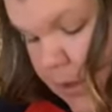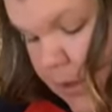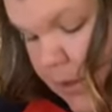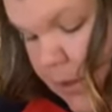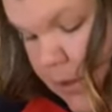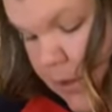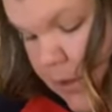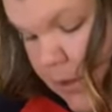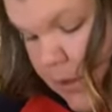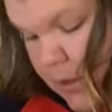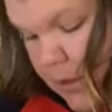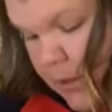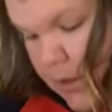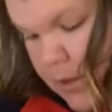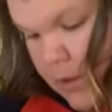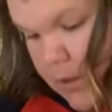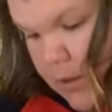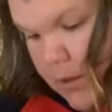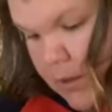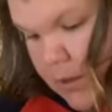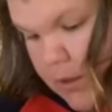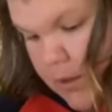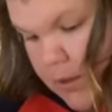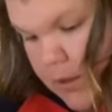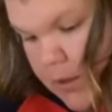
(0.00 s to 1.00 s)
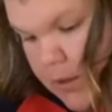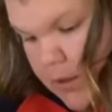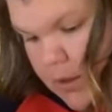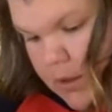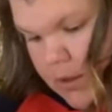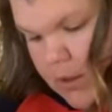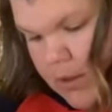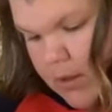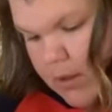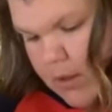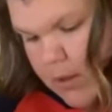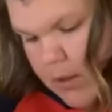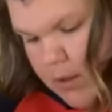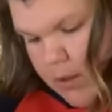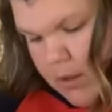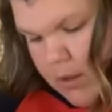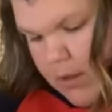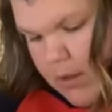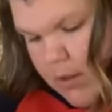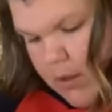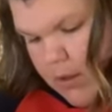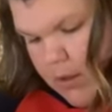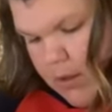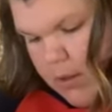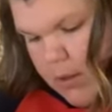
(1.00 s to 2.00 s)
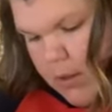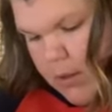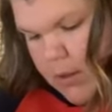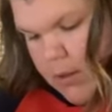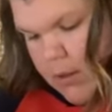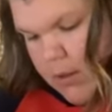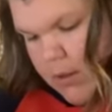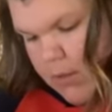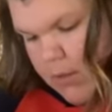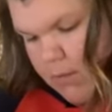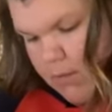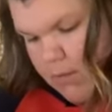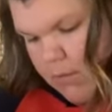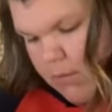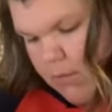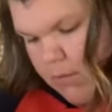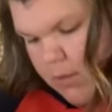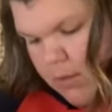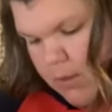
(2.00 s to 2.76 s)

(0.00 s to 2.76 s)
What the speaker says: Nothing is said.